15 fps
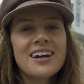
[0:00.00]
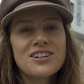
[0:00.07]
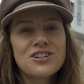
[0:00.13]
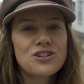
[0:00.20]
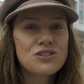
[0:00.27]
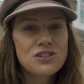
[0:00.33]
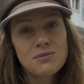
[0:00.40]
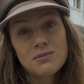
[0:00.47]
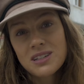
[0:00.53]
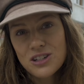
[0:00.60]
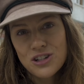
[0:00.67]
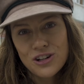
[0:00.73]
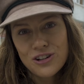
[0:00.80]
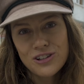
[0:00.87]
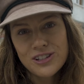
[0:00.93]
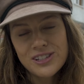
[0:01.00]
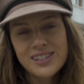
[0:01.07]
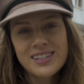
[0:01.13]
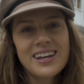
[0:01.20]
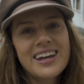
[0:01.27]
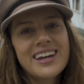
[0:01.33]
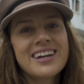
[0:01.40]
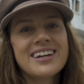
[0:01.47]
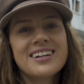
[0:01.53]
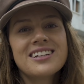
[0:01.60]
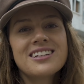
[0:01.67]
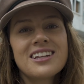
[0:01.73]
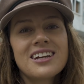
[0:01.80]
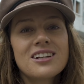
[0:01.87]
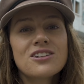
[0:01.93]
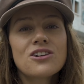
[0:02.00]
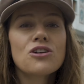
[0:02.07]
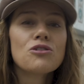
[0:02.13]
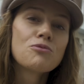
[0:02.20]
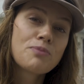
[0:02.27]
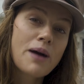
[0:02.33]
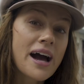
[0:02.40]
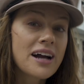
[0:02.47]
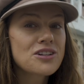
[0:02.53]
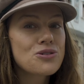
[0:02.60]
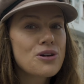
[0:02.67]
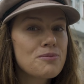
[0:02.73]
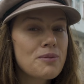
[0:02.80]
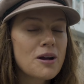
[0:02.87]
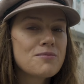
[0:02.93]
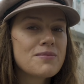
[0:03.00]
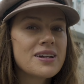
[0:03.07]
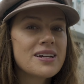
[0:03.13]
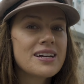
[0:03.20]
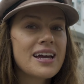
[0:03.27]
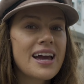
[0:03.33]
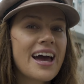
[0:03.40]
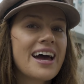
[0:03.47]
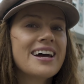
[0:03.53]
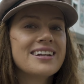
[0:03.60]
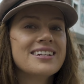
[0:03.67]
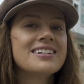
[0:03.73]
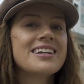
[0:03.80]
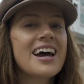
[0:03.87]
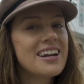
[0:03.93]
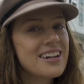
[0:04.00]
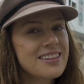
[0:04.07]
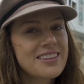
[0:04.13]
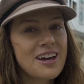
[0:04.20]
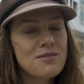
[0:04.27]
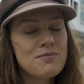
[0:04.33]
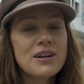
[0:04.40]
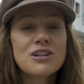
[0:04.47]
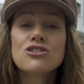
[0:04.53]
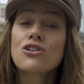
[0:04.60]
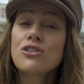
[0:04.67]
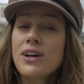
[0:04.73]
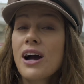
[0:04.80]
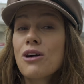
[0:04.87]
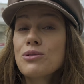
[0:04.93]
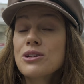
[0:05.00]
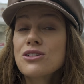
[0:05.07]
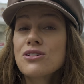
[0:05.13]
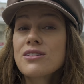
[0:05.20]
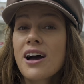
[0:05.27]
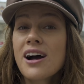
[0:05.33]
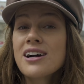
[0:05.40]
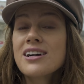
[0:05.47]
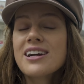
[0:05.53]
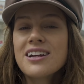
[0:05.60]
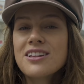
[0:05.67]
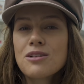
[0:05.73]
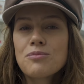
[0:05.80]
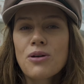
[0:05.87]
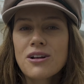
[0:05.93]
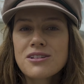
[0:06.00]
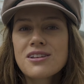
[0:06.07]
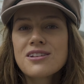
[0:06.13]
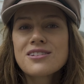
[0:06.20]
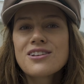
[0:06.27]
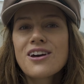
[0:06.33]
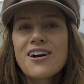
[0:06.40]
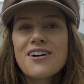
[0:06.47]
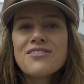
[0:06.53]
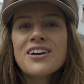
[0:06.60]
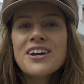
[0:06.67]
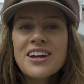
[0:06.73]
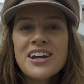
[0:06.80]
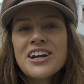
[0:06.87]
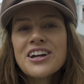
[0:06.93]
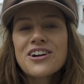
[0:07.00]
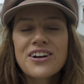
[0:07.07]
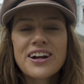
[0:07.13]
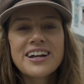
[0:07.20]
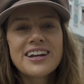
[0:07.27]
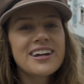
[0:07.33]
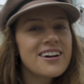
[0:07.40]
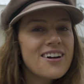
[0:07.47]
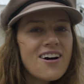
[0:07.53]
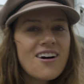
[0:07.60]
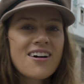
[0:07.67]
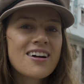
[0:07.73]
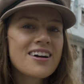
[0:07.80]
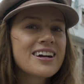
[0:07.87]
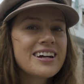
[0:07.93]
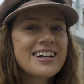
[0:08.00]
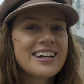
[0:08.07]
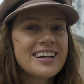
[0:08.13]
shoot some digitals, and then go back to our apartment and edit them and show you how we do that and the process of creating our